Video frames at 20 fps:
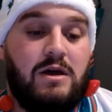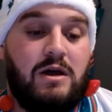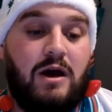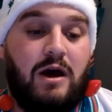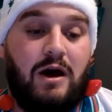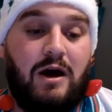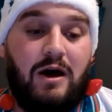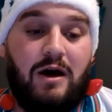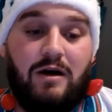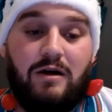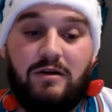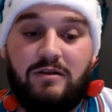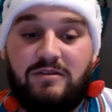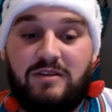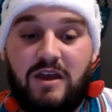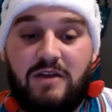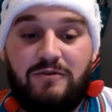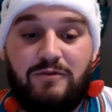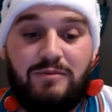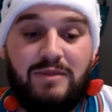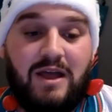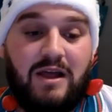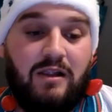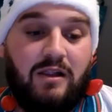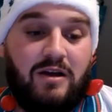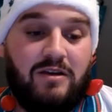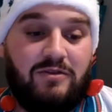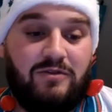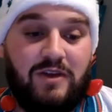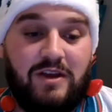Aside from that,
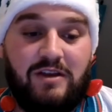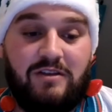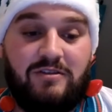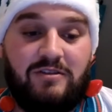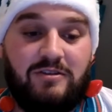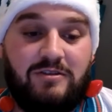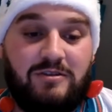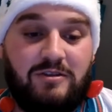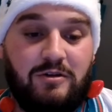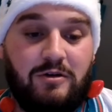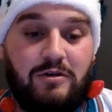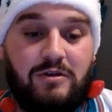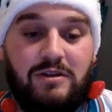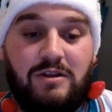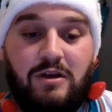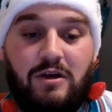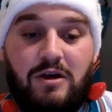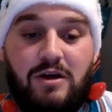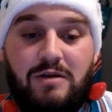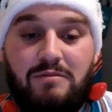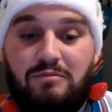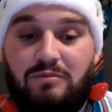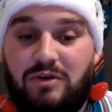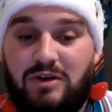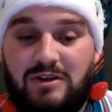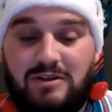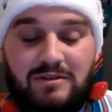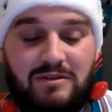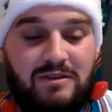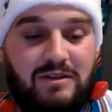Las Vegas is still in the hunt,
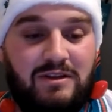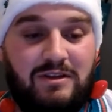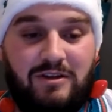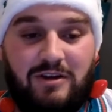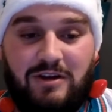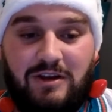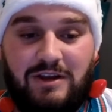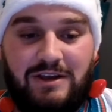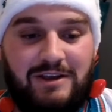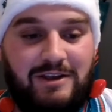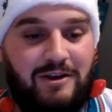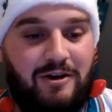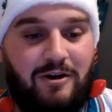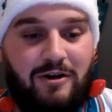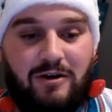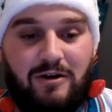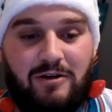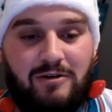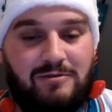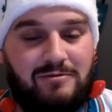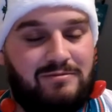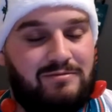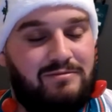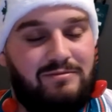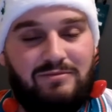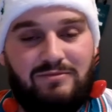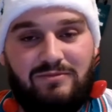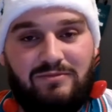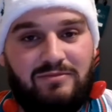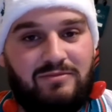but they are
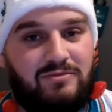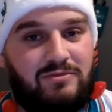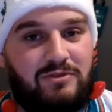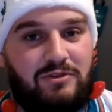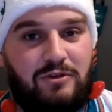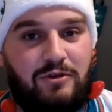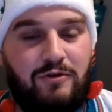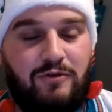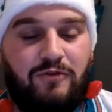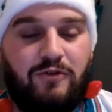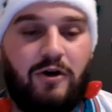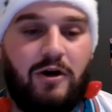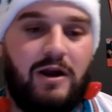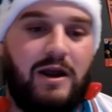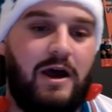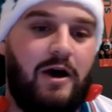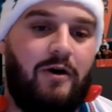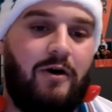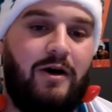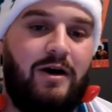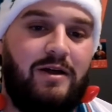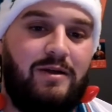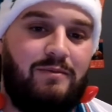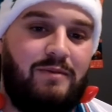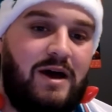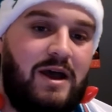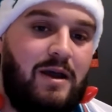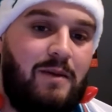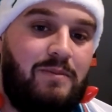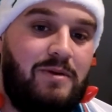too far out, in
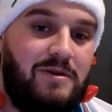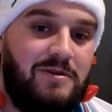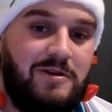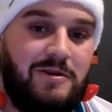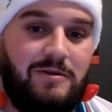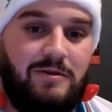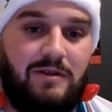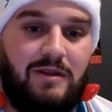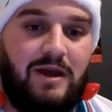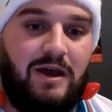my opinion.